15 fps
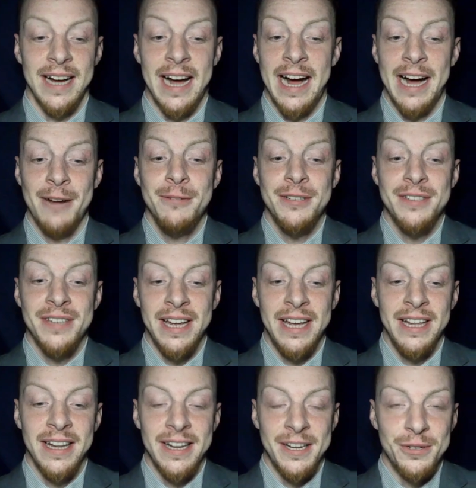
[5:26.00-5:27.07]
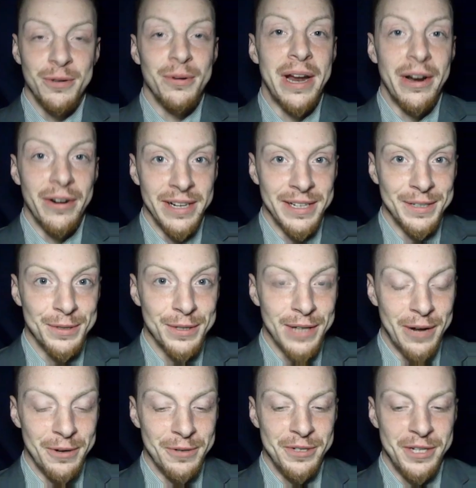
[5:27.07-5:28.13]
I would say he let his own arrogance
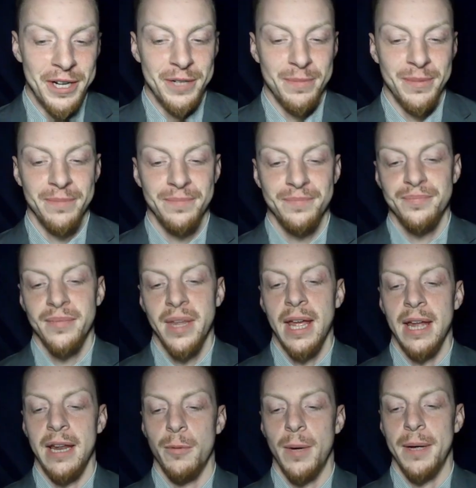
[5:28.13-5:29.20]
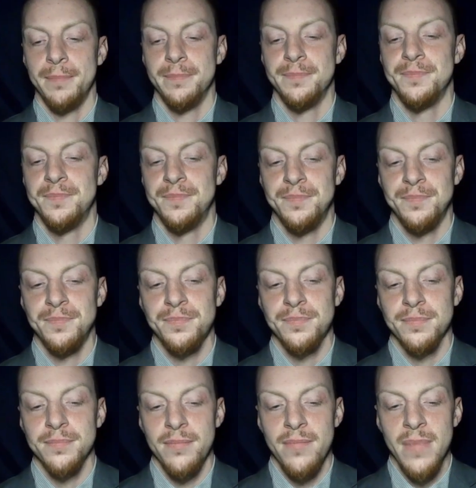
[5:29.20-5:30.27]
cloud his judgment. Anyway,
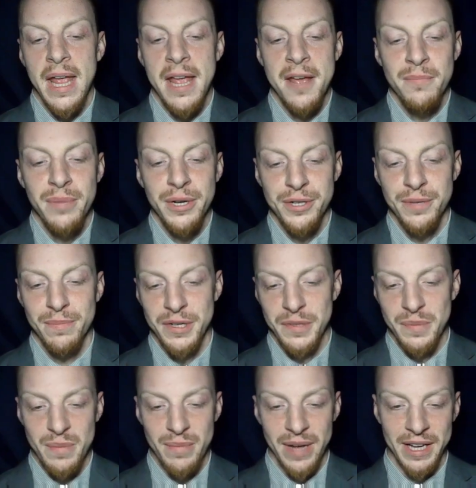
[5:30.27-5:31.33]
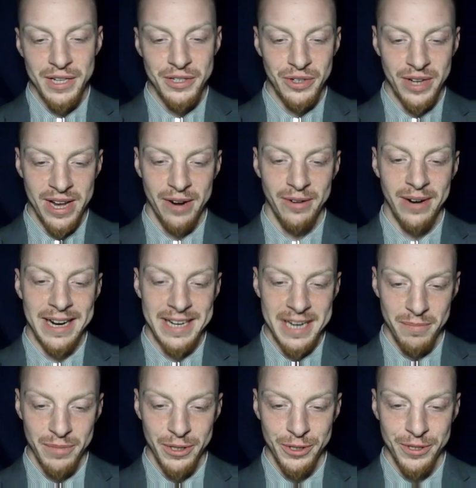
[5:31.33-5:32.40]
ambition must be made to counteract
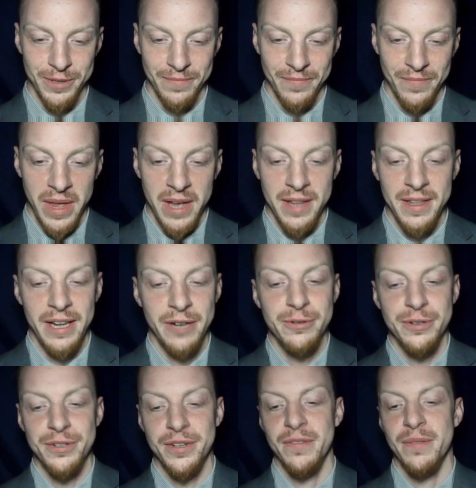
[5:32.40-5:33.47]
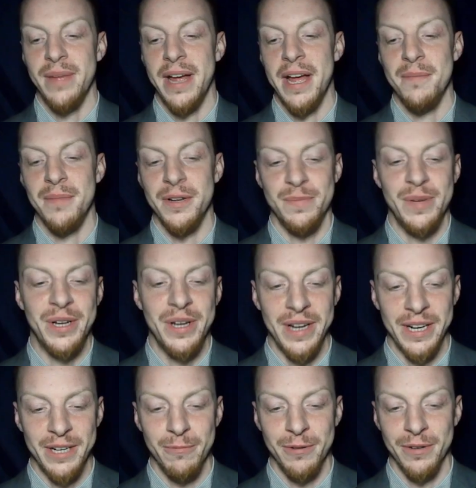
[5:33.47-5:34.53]
ambition. The interest of the man must be
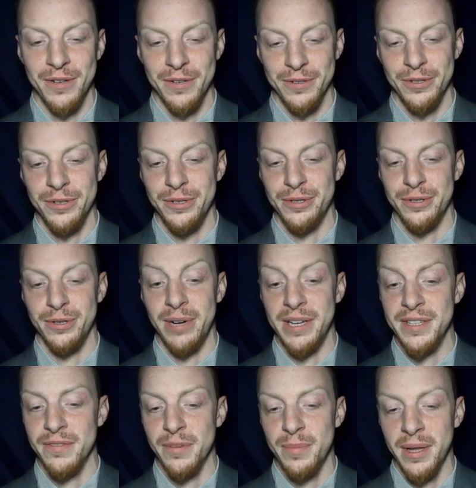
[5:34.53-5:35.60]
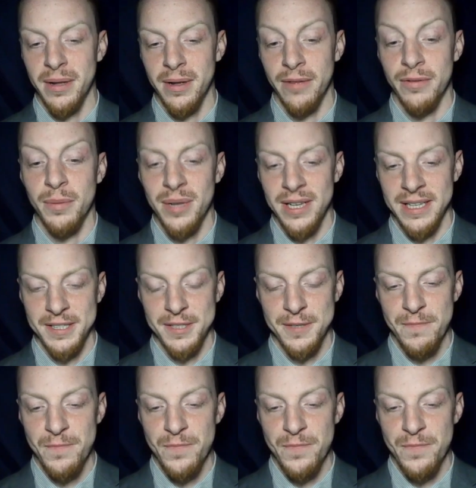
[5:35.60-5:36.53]
connected with the constitutional rights of the place.